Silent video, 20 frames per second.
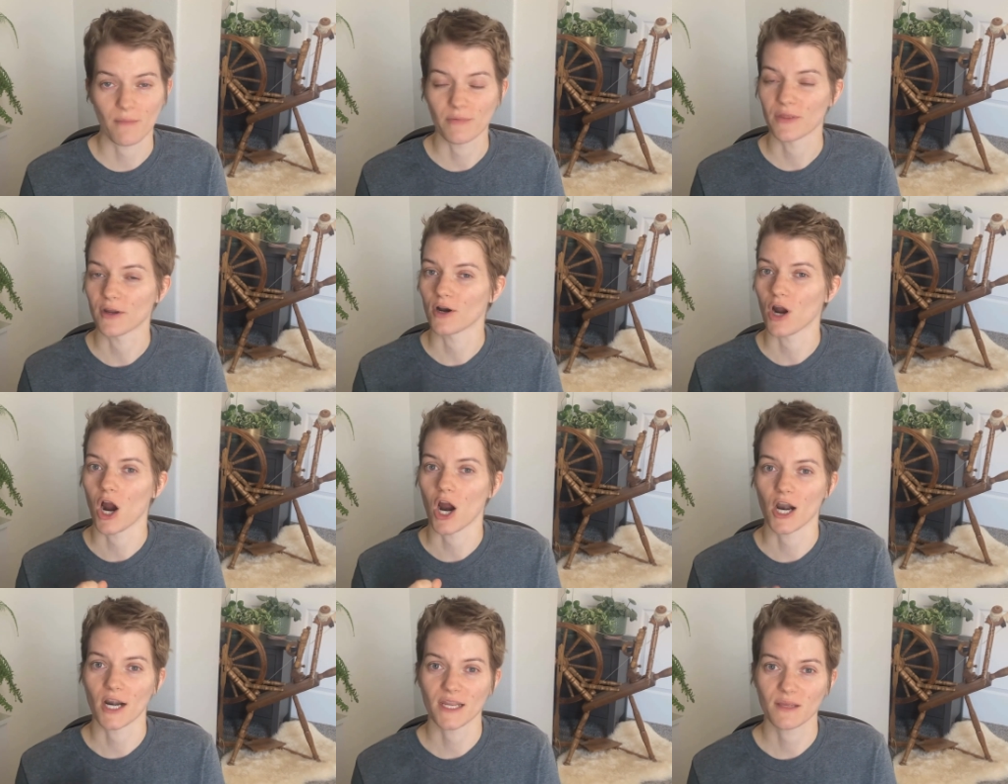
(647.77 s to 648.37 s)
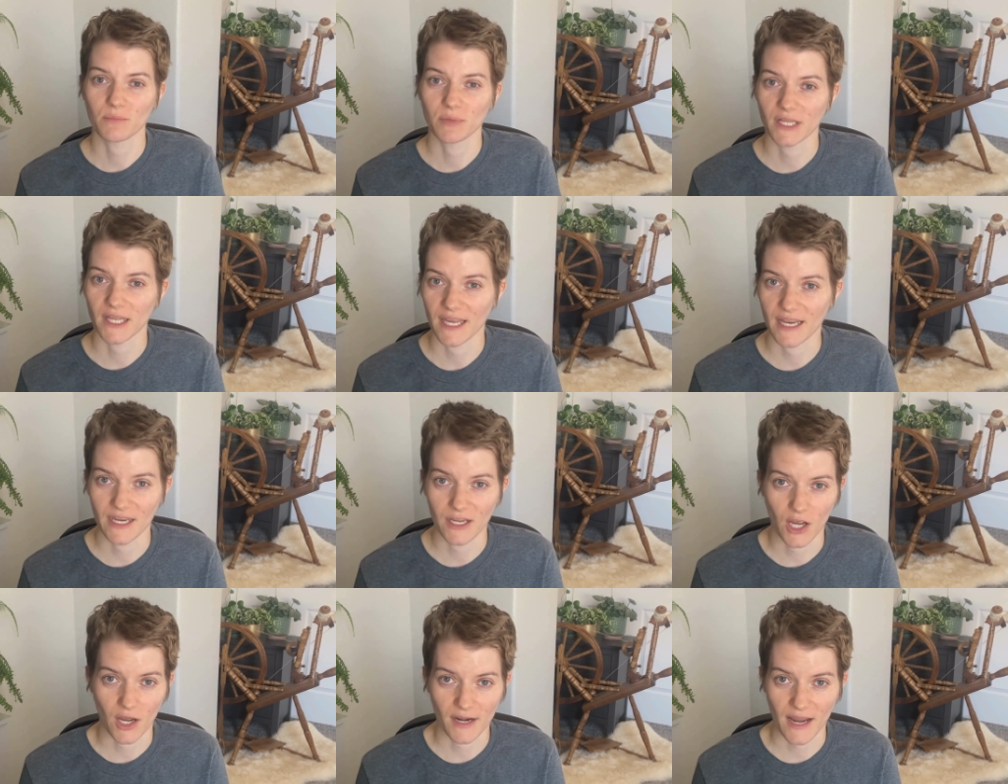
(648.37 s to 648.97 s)
they're already
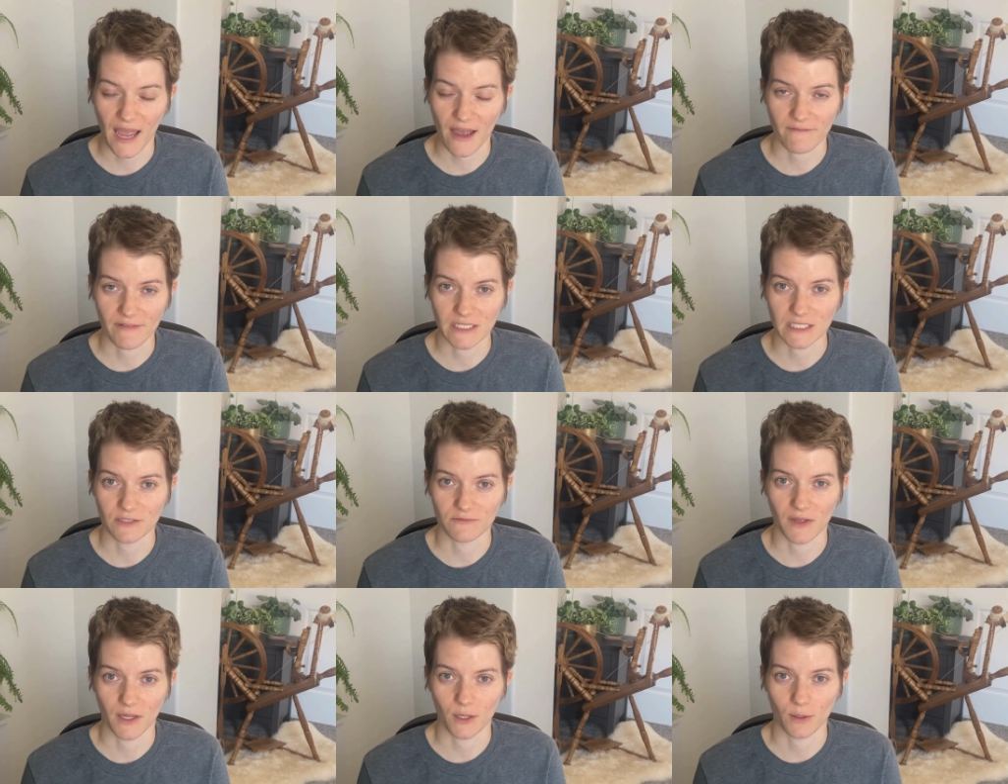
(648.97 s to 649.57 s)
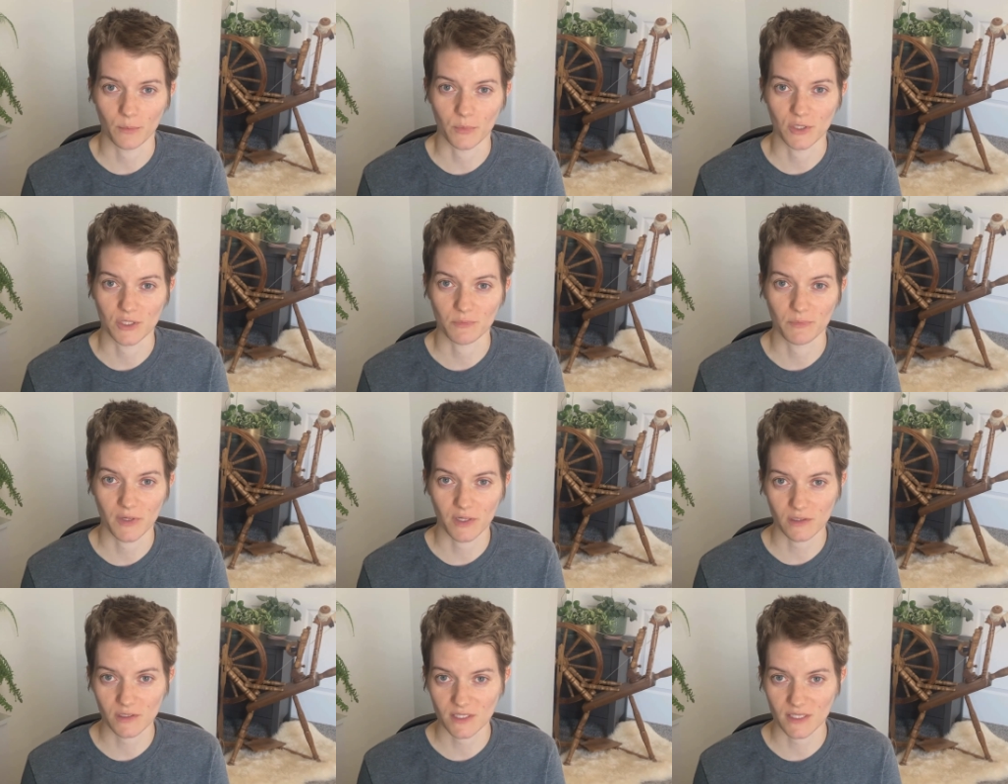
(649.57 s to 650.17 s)
planning on having developers
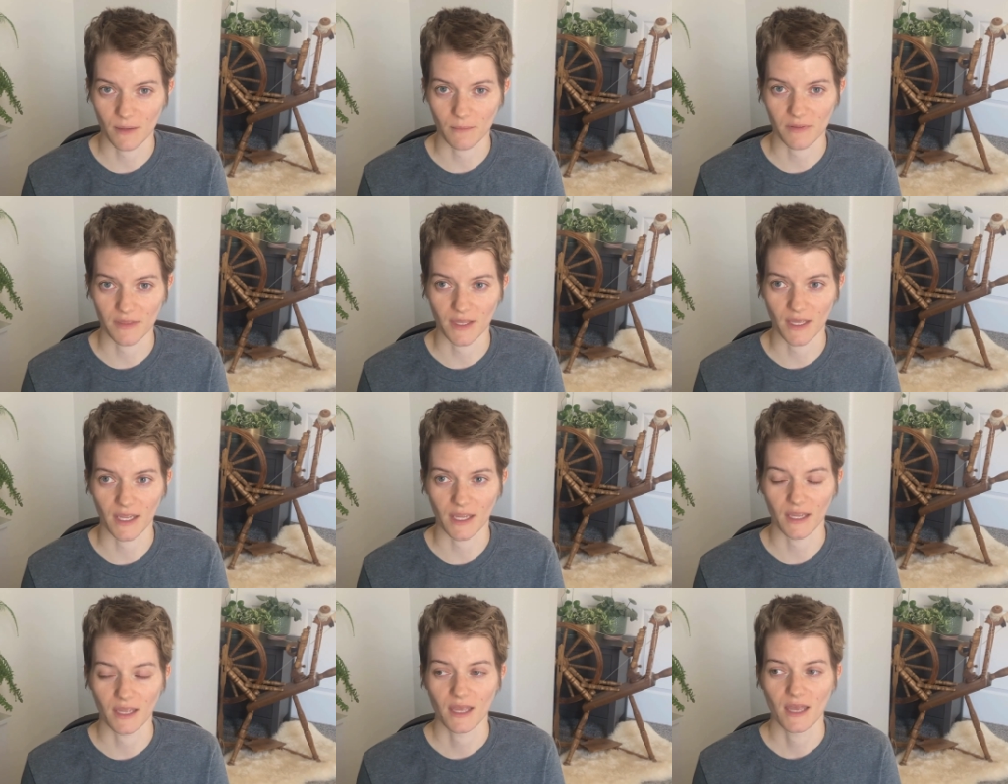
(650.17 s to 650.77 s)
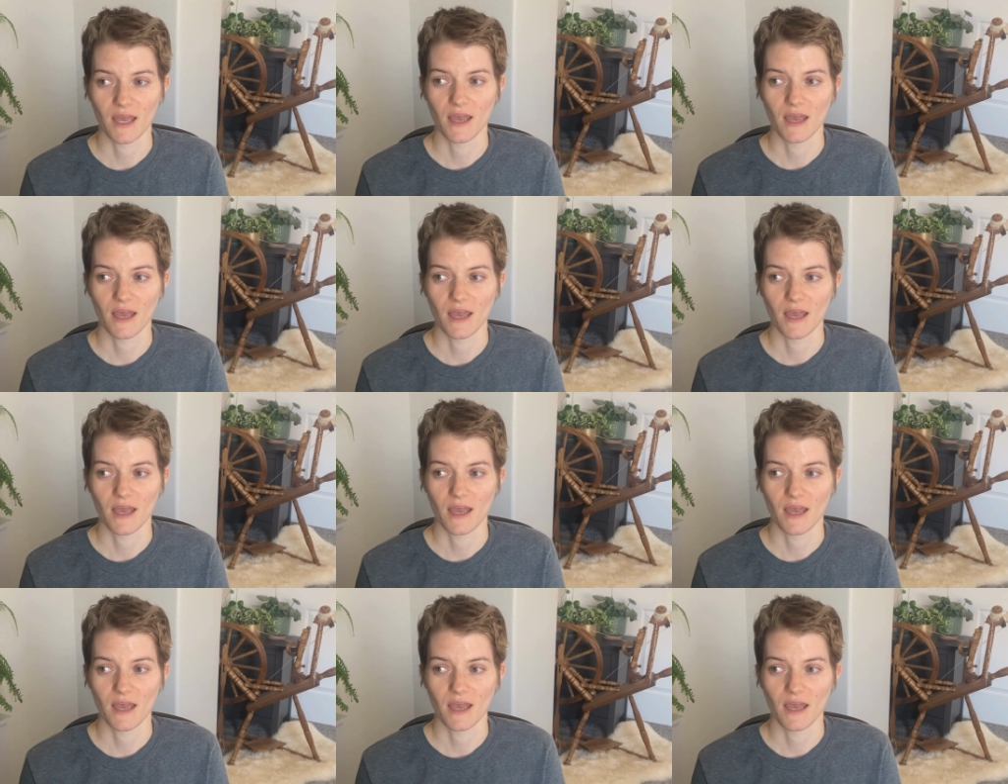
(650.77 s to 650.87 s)
build something.